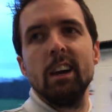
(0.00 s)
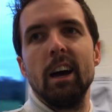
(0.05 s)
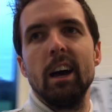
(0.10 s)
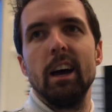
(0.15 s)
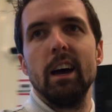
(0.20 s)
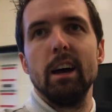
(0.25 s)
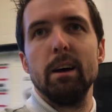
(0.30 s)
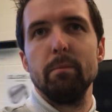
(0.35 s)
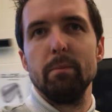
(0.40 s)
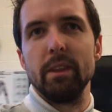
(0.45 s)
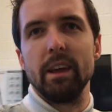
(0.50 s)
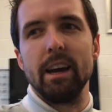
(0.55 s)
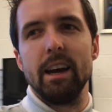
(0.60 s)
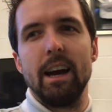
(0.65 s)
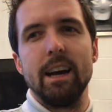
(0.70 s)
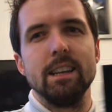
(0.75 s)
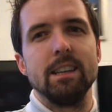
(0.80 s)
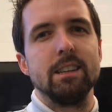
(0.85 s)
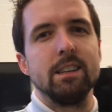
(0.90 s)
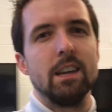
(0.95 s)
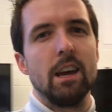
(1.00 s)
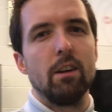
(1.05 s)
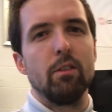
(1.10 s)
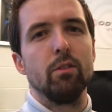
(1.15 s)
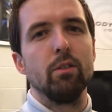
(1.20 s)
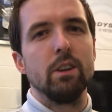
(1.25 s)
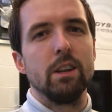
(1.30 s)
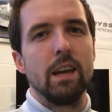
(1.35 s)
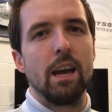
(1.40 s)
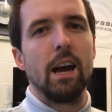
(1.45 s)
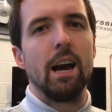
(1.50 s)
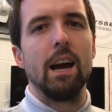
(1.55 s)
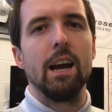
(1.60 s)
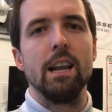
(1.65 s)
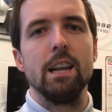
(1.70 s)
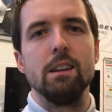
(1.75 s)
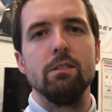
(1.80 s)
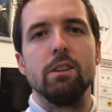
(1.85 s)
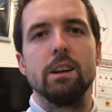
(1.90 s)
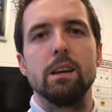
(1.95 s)
I definitely
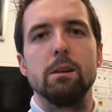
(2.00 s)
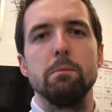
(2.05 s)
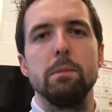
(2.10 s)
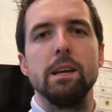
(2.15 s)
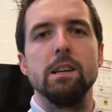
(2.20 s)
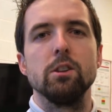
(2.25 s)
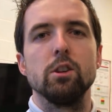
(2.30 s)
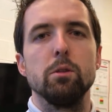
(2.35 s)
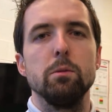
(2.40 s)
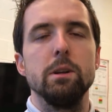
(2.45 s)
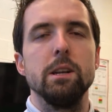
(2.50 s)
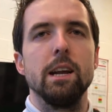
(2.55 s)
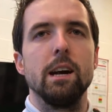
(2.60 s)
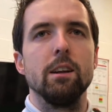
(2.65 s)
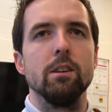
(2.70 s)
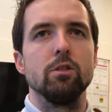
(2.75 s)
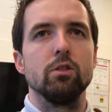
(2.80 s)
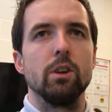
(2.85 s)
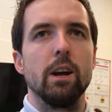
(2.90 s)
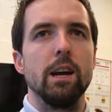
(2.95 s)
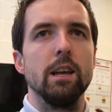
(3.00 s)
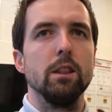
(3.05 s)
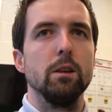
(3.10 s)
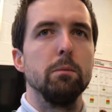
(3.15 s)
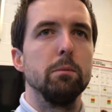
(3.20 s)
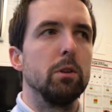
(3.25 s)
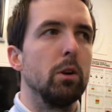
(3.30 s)
highly recommend coming down and trying them.